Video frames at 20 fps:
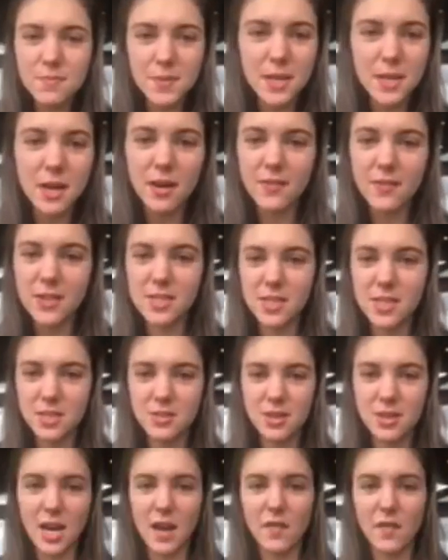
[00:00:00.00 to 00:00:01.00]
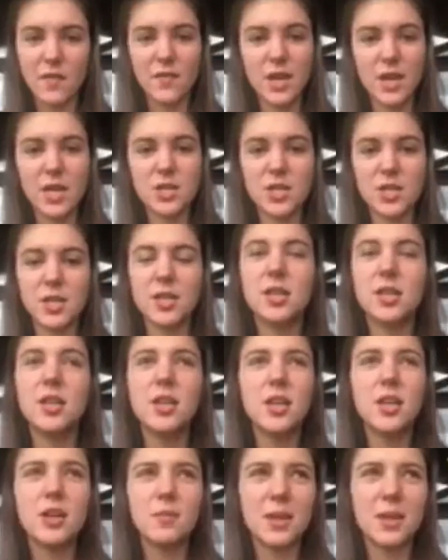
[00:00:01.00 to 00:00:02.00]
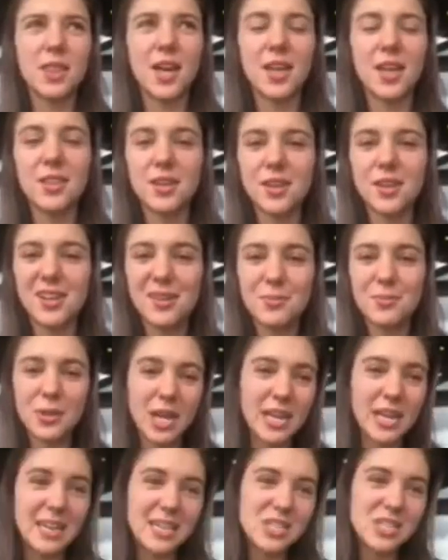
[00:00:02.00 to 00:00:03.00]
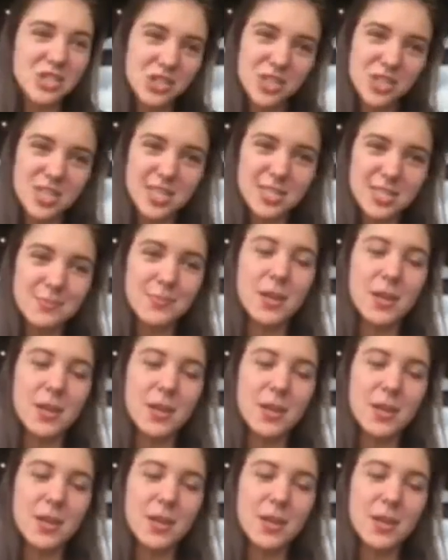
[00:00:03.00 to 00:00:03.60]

but obviously you could have aphasia with other brain injuries.